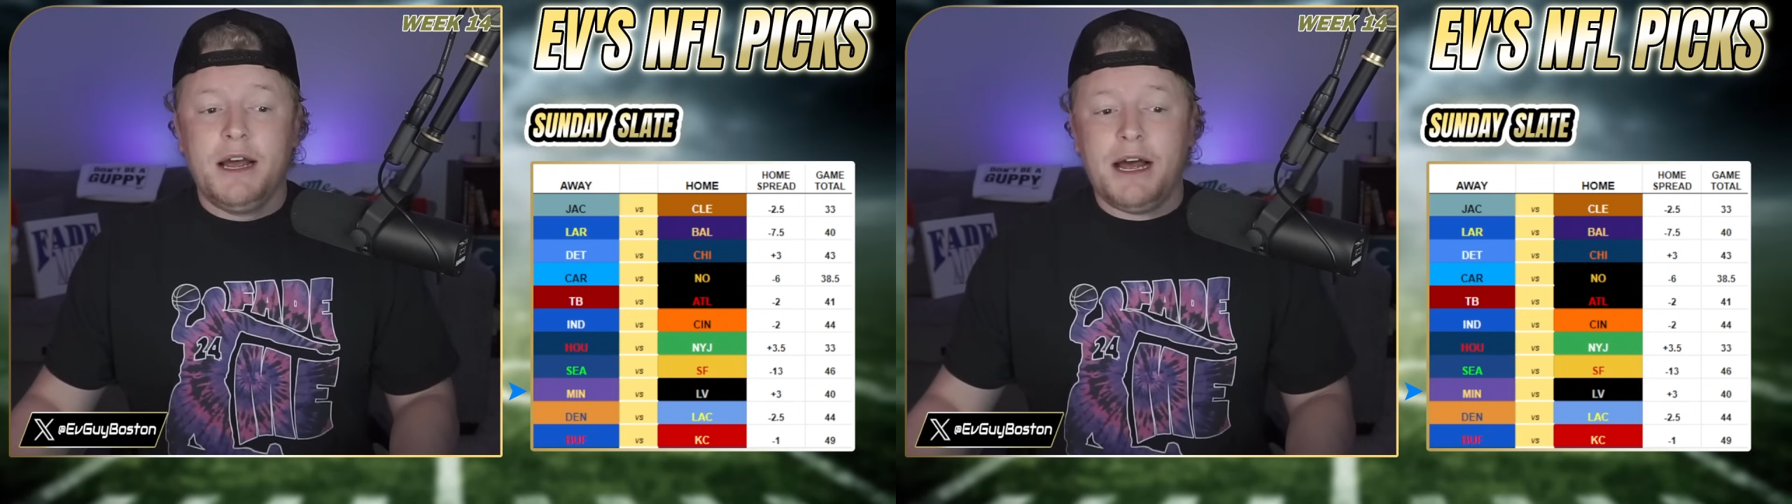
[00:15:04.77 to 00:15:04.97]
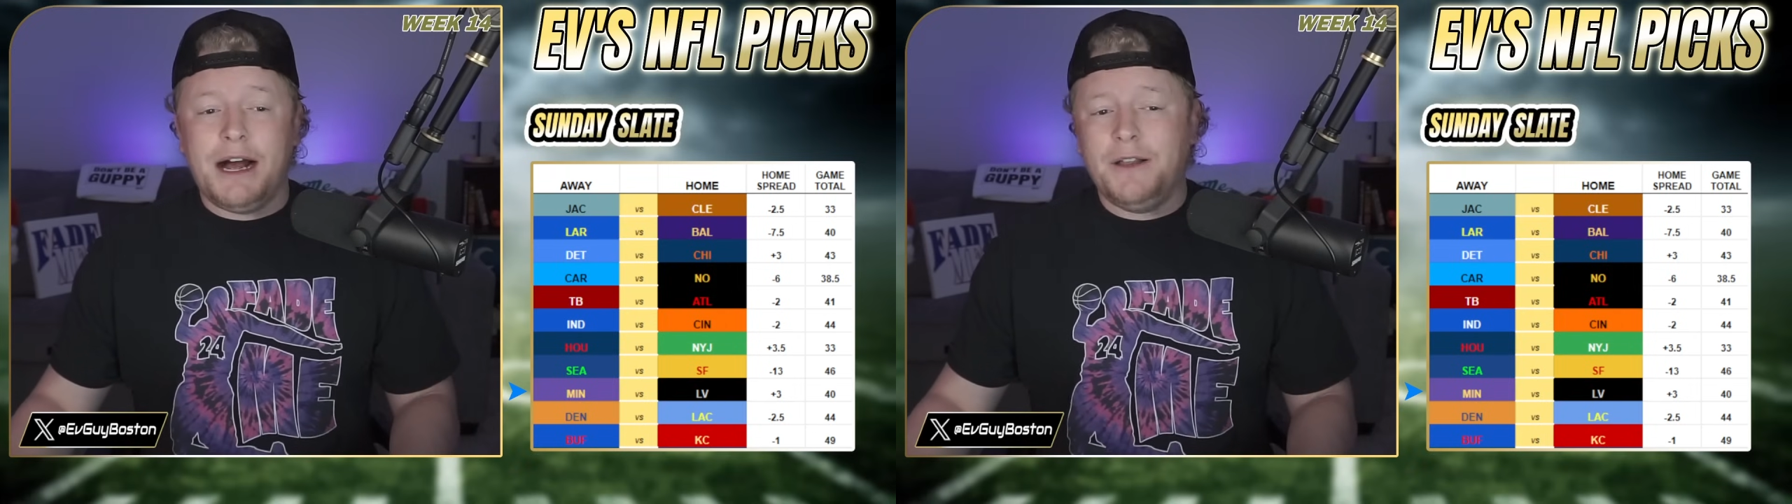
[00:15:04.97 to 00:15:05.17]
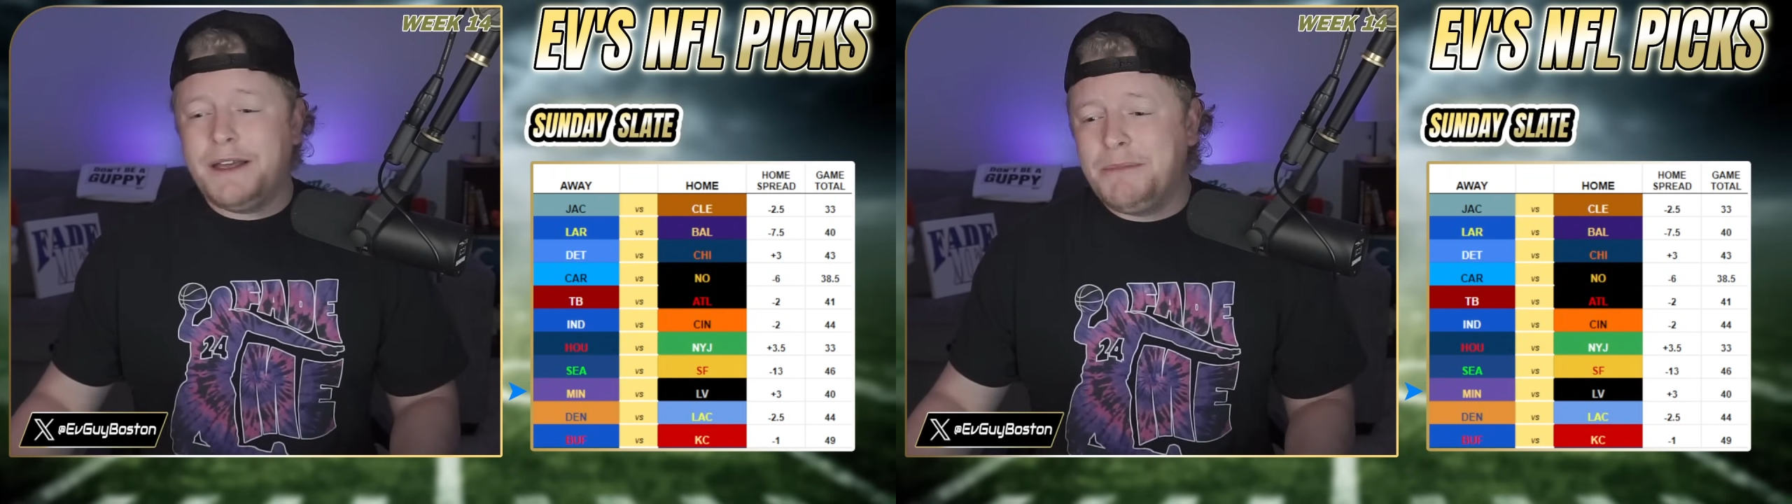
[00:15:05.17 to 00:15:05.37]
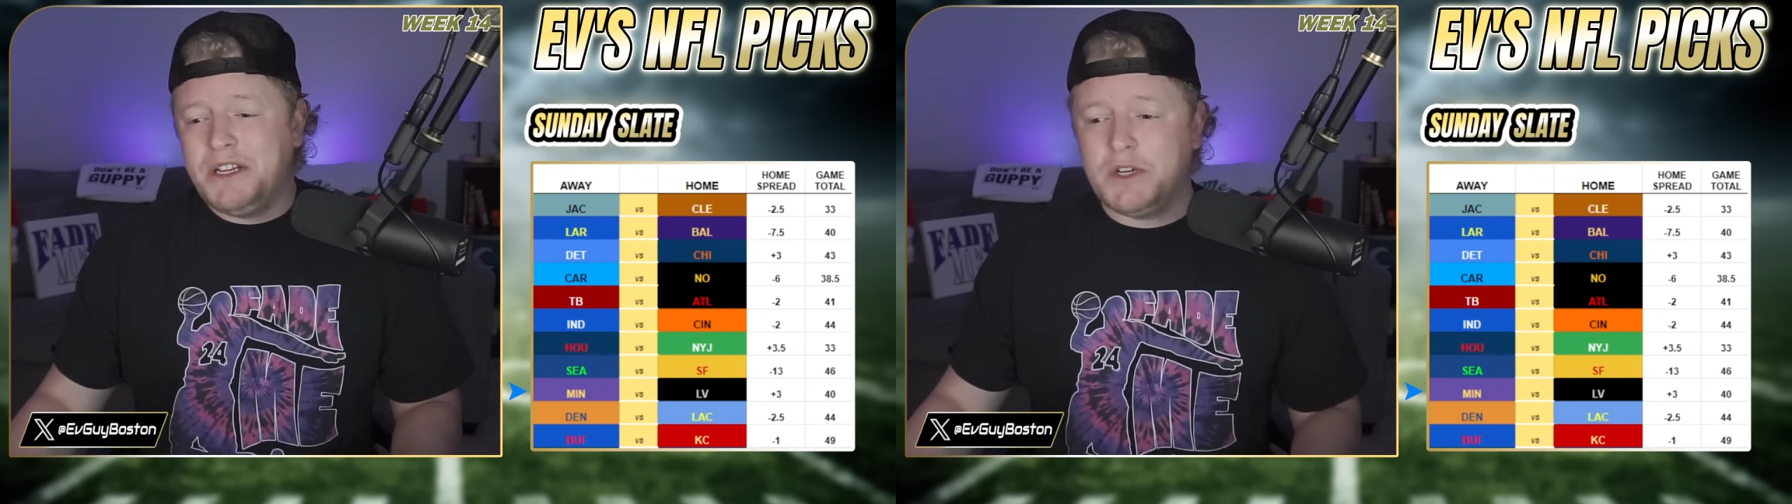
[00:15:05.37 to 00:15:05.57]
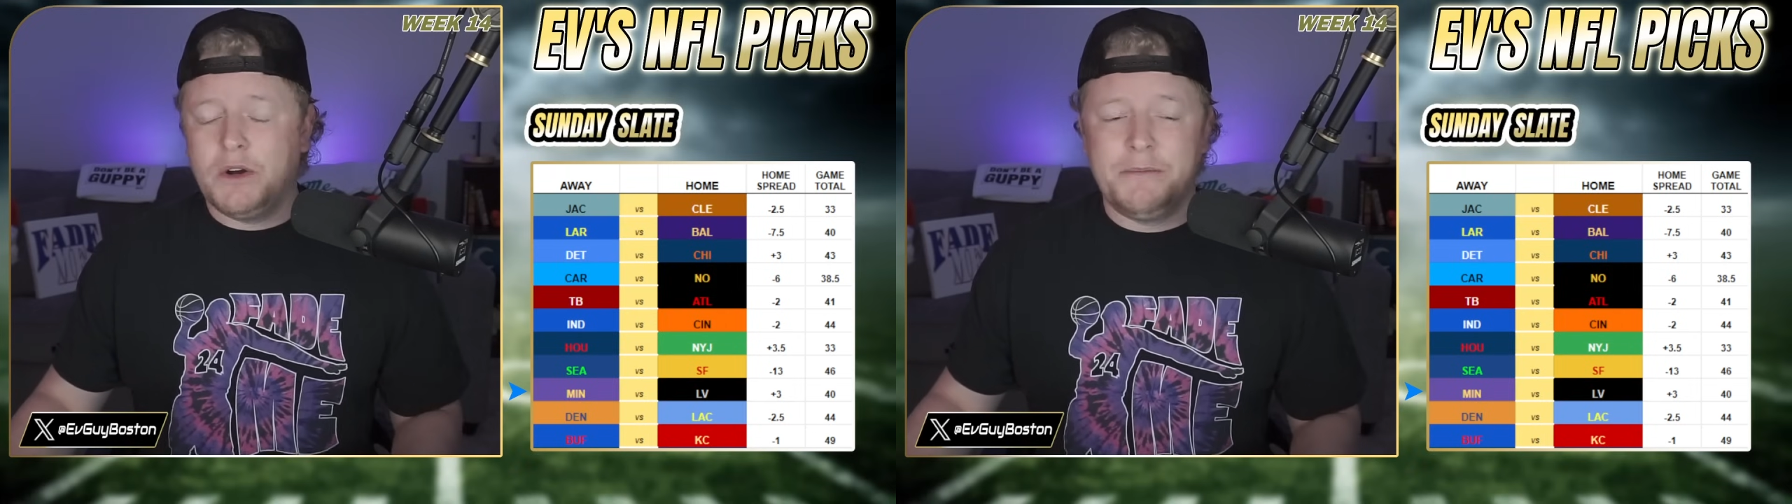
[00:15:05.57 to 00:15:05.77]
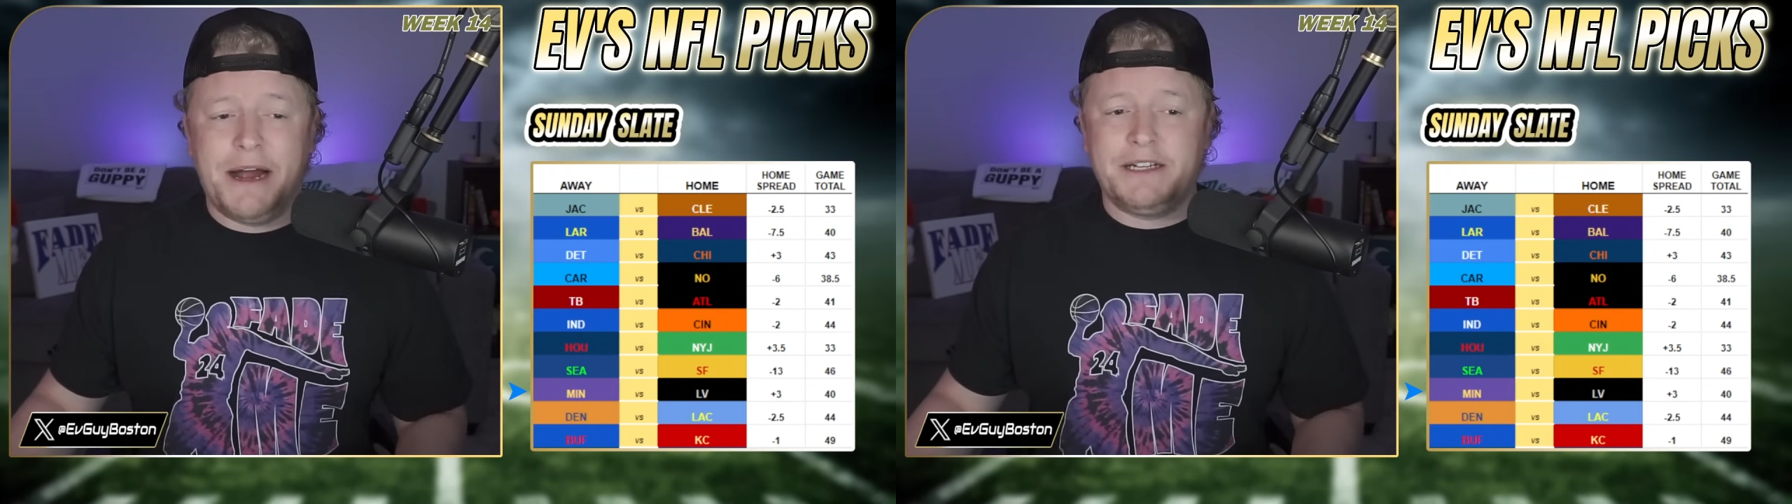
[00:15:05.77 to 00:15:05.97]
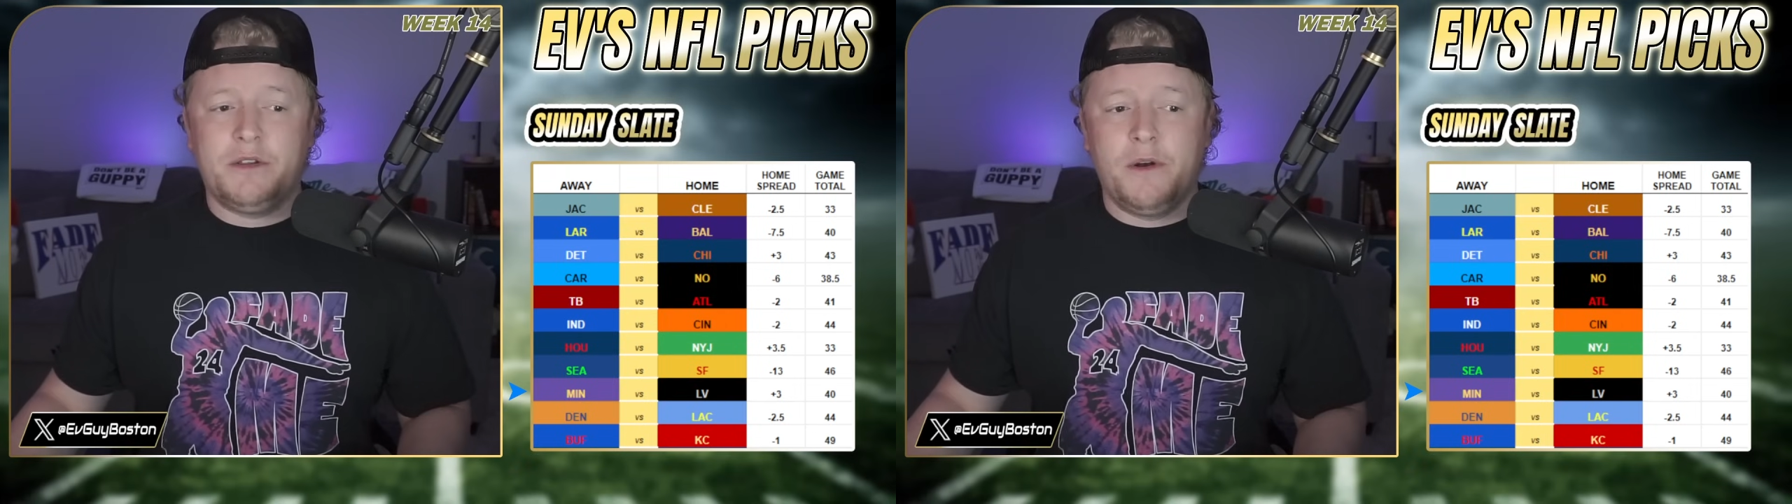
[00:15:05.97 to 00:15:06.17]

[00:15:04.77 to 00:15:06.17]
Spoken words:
I like Minnesota minus